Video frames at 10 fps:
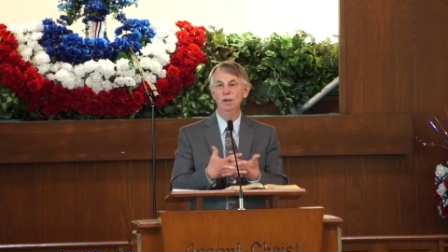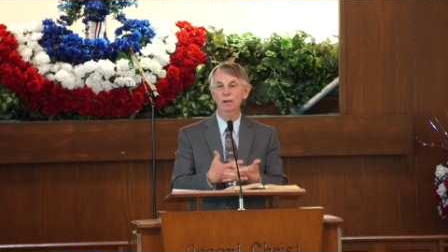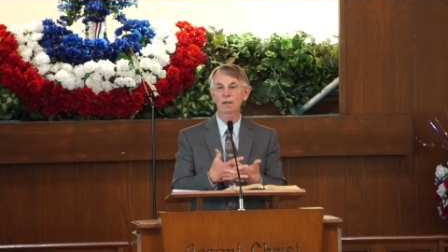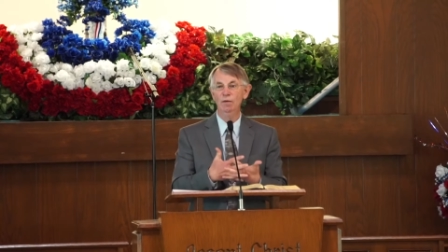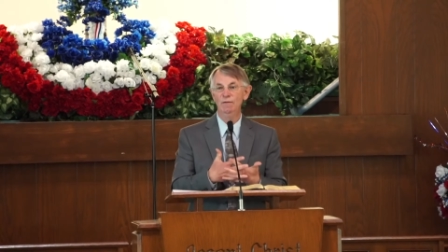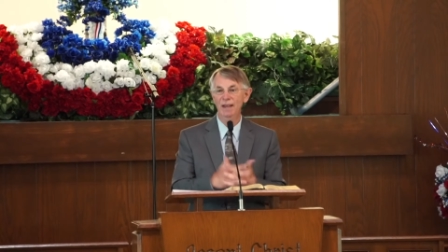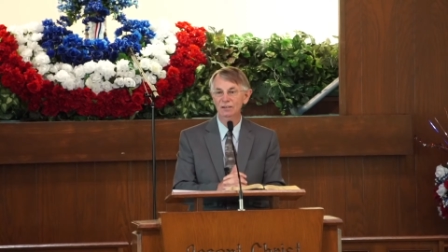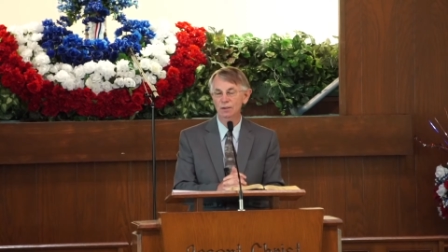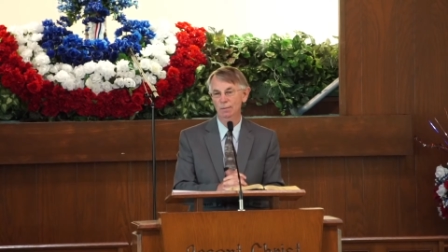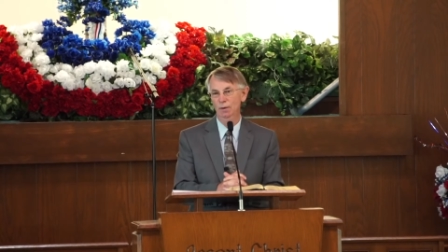you're looking for
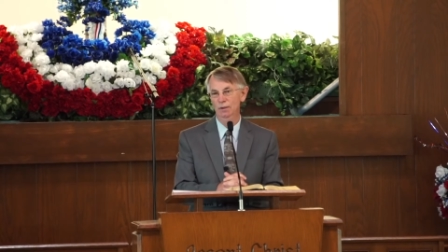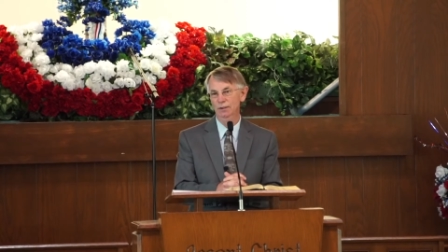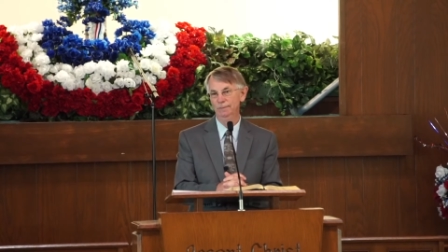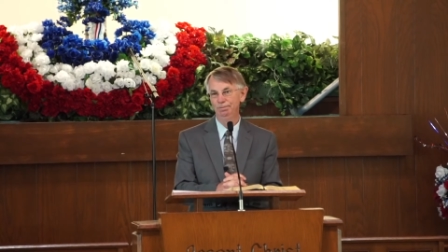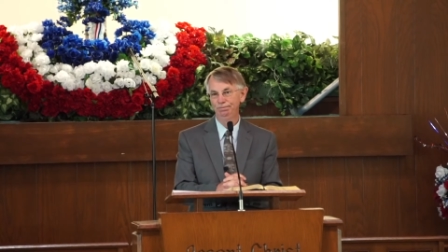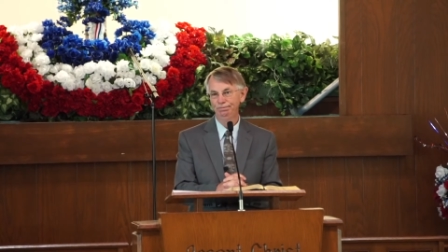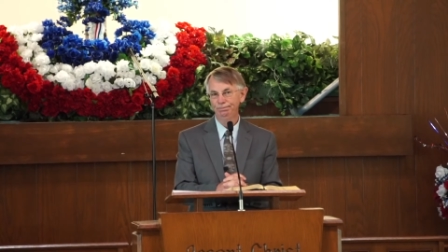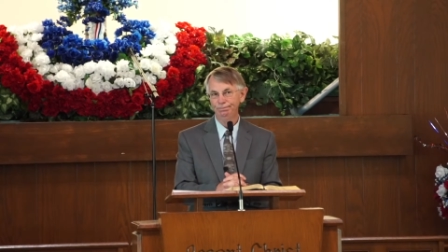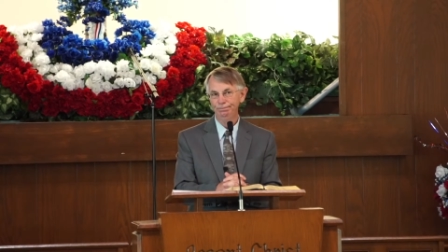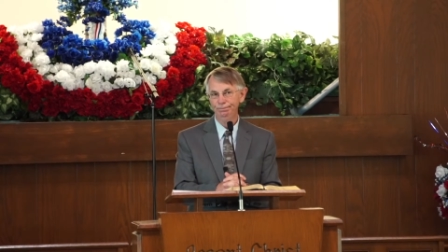vegetables.
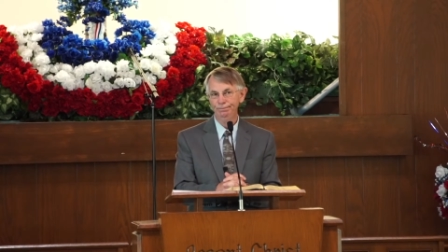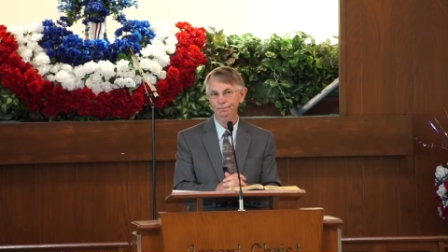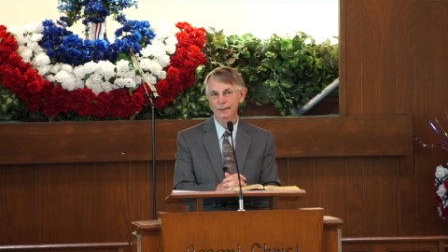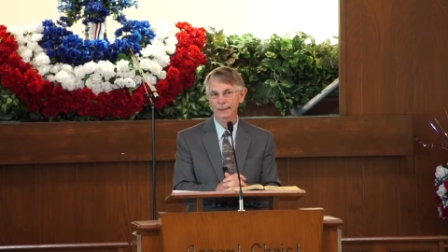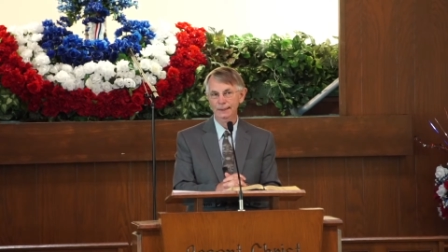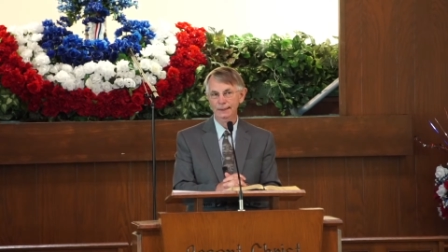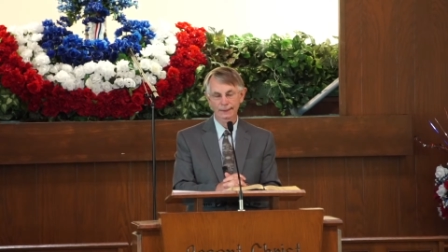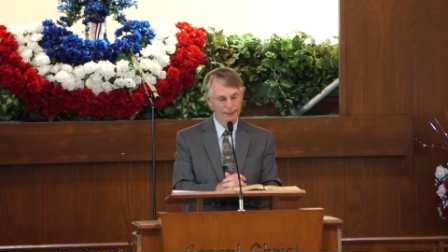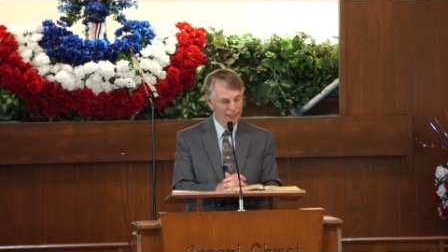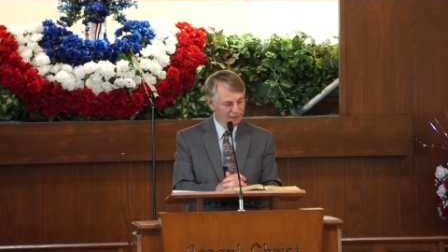
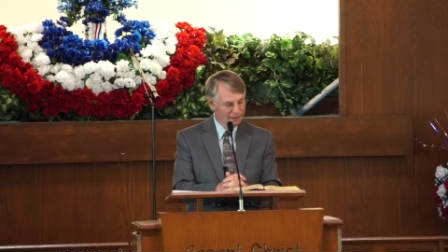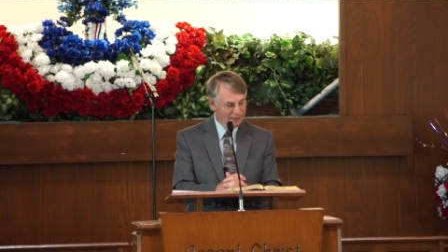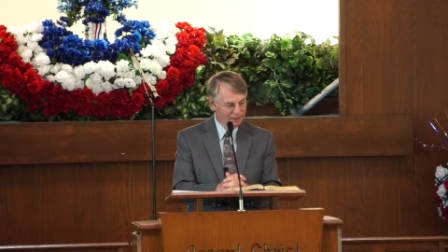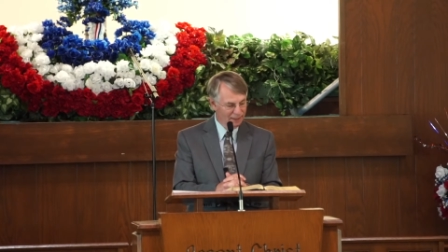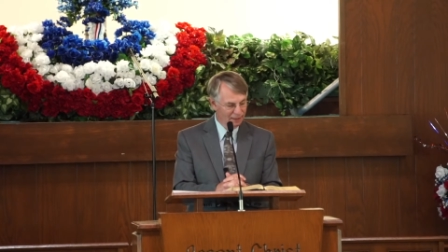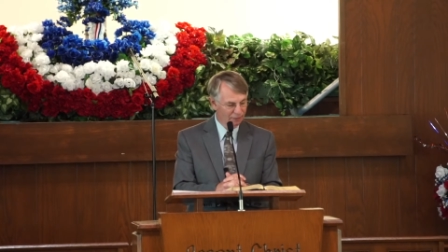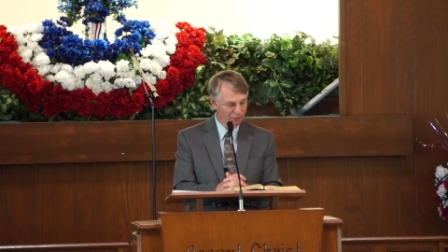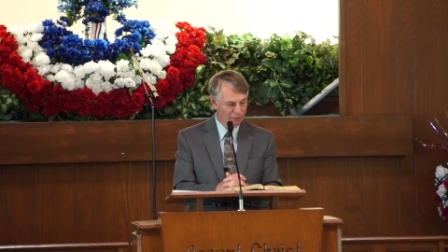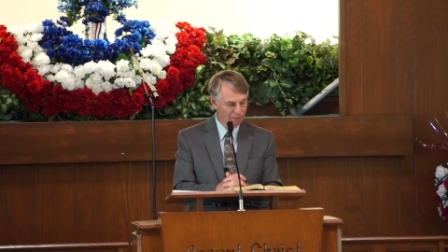God did this